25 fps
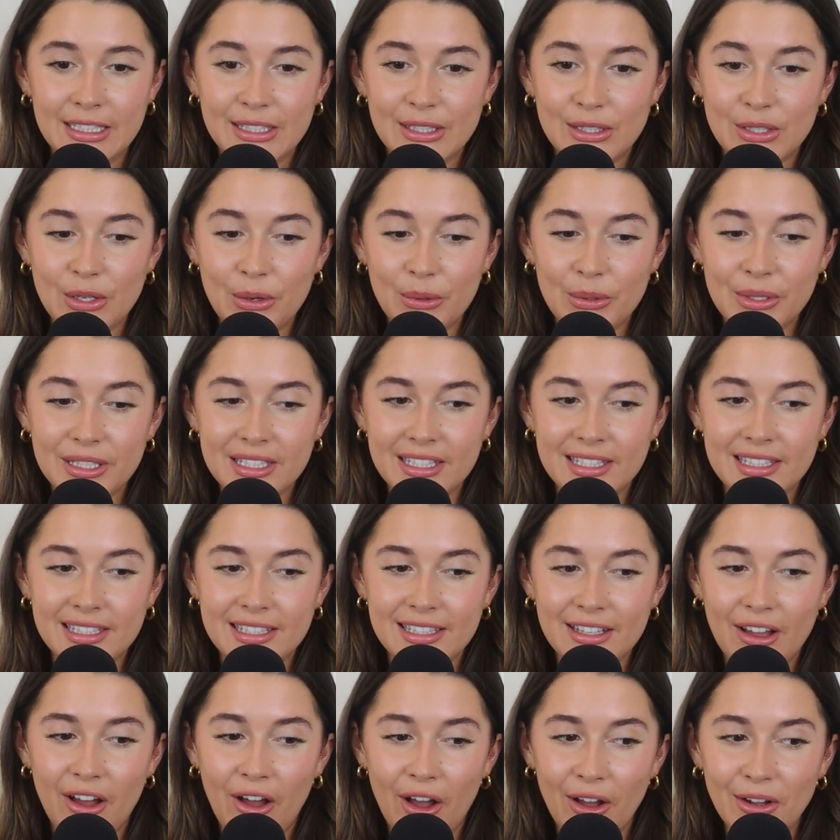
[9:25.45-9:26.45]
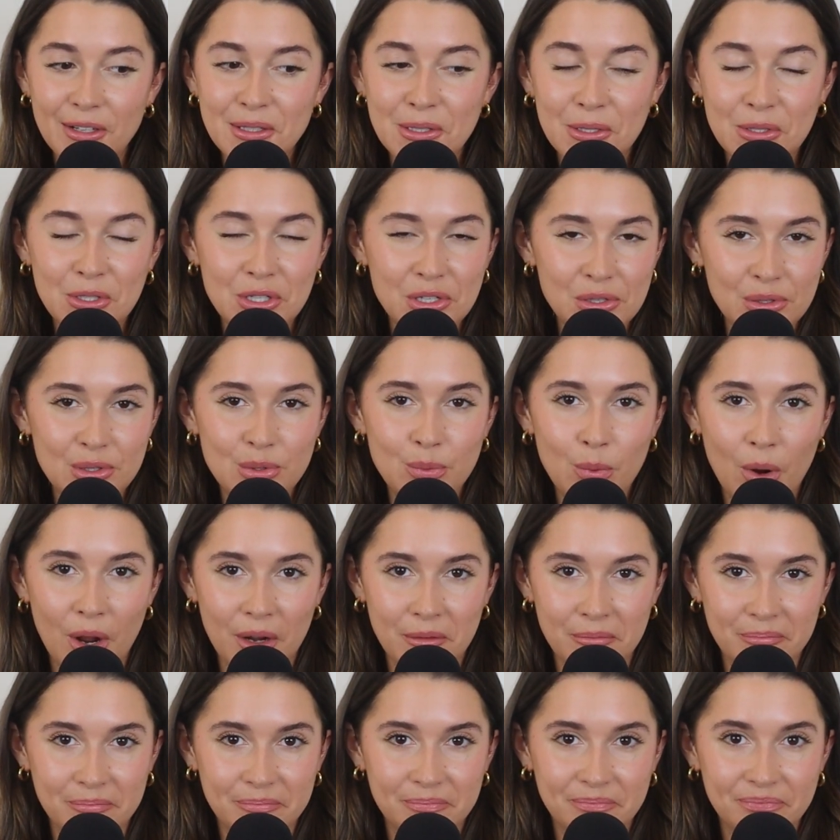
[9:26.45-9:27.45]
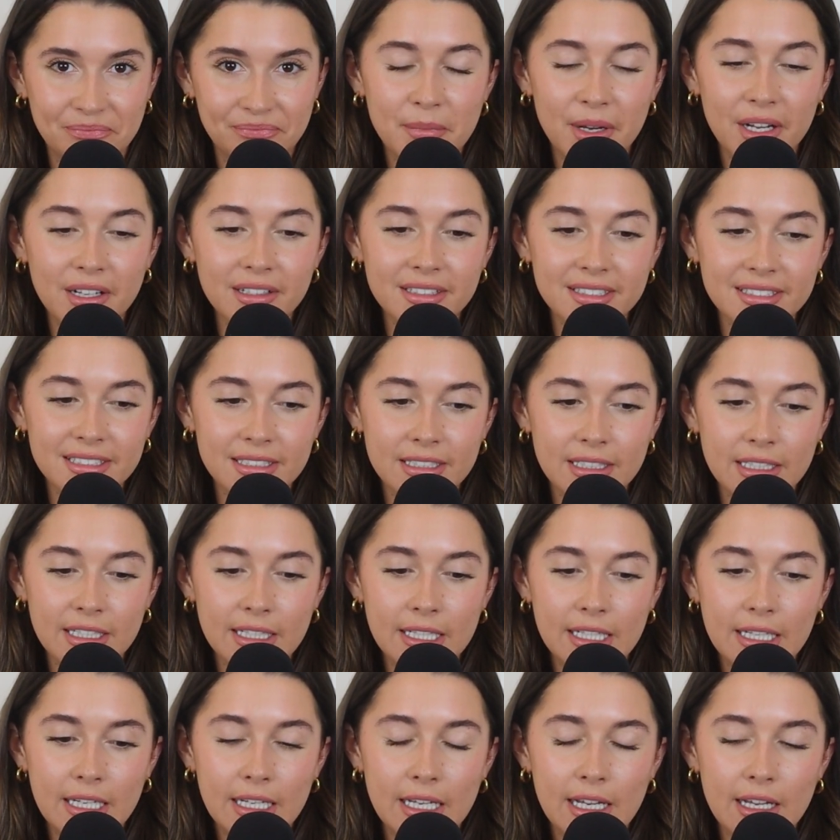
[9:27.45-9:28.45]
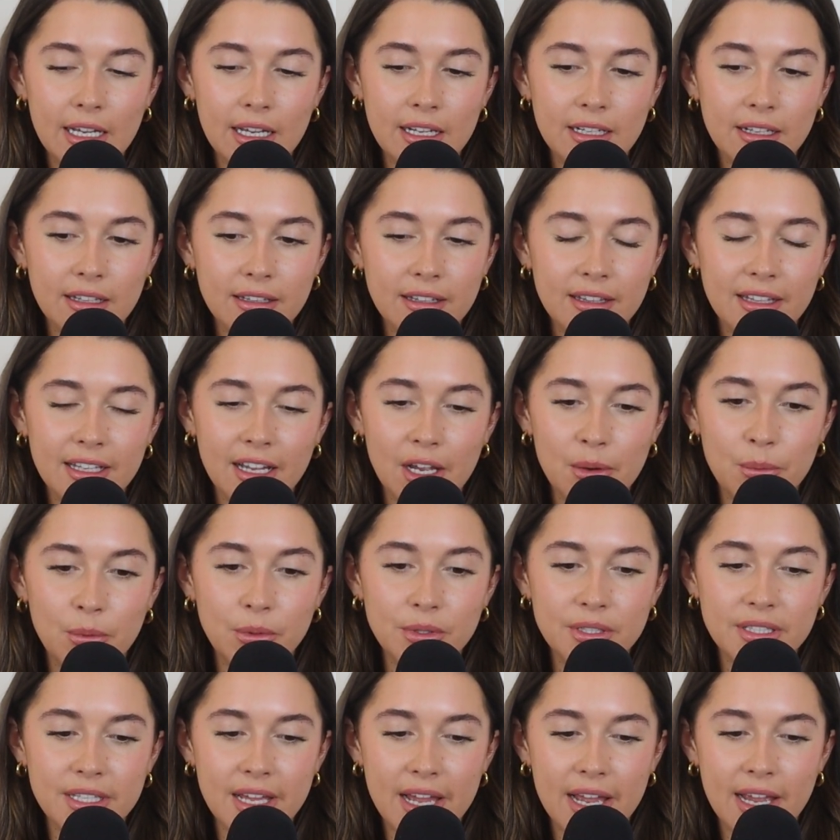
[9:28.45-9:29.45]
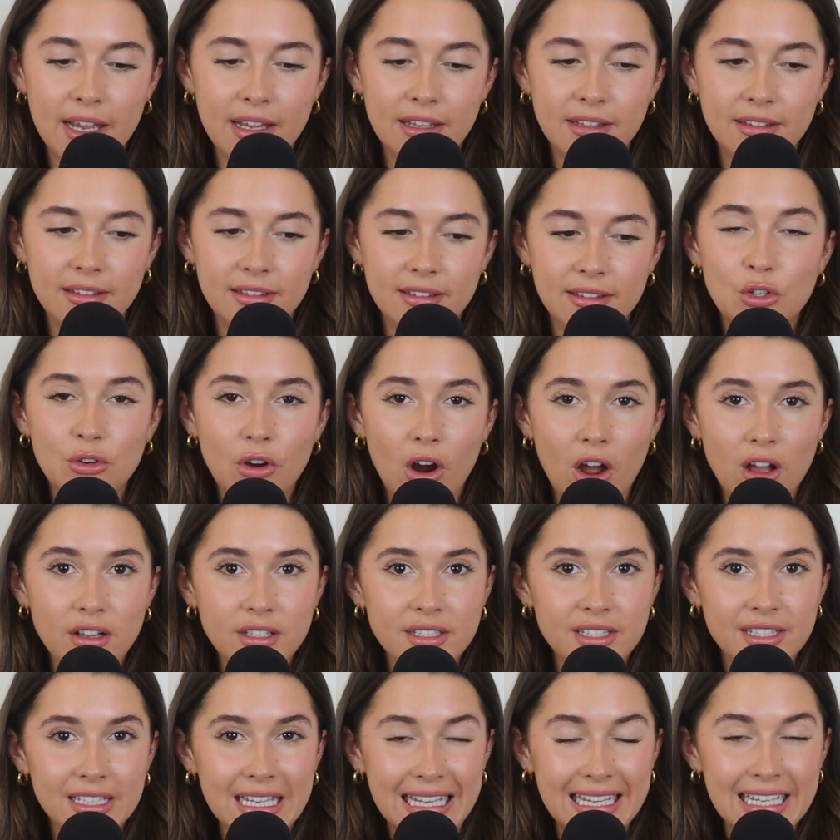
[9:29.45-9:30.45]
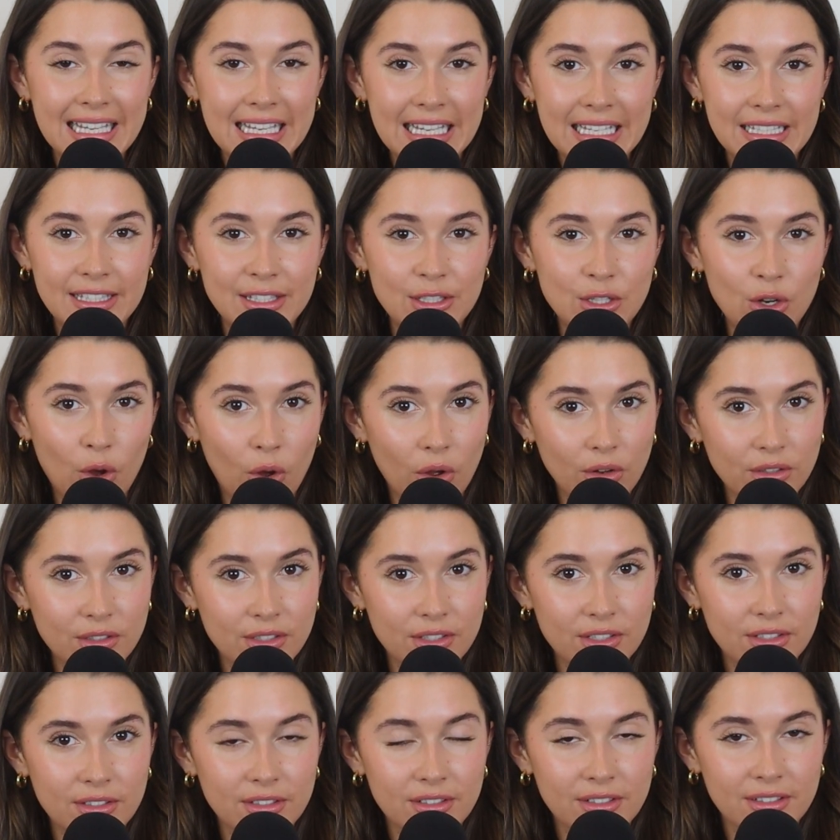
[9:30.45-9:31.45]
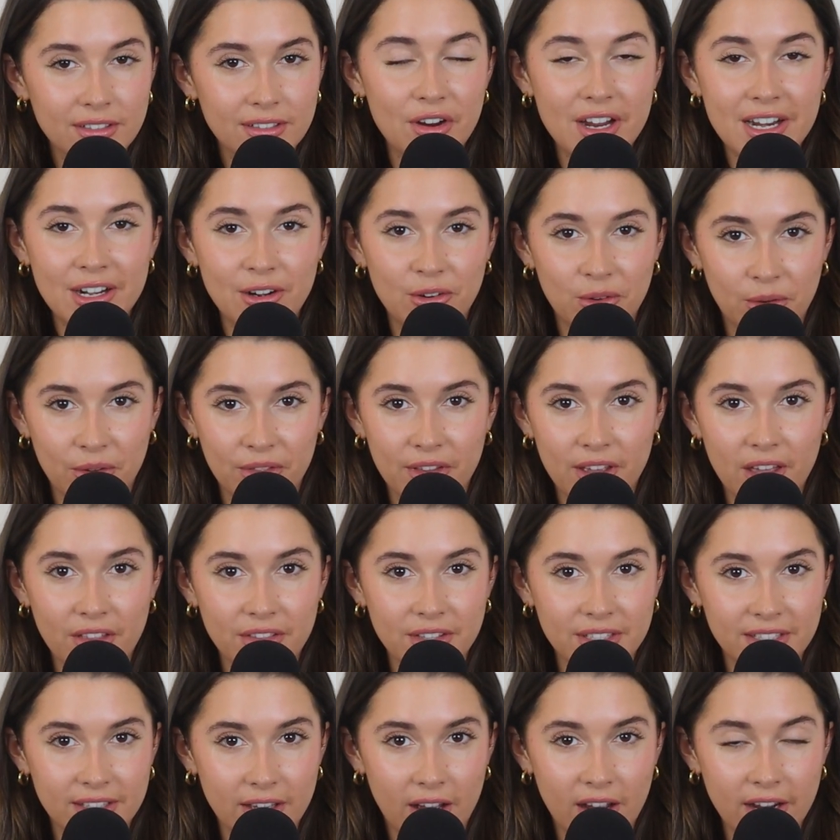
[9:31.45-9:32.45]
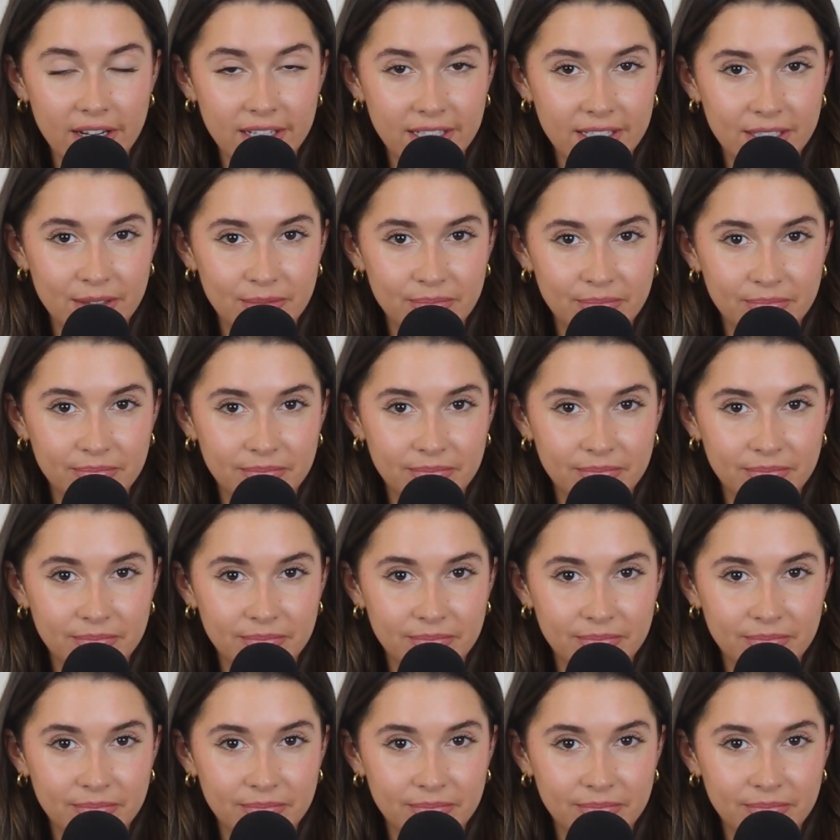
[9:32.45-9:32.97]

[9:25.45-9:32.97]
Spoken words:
So it's hard to choose one. But another thing I will say, the grass is not greener on the other side.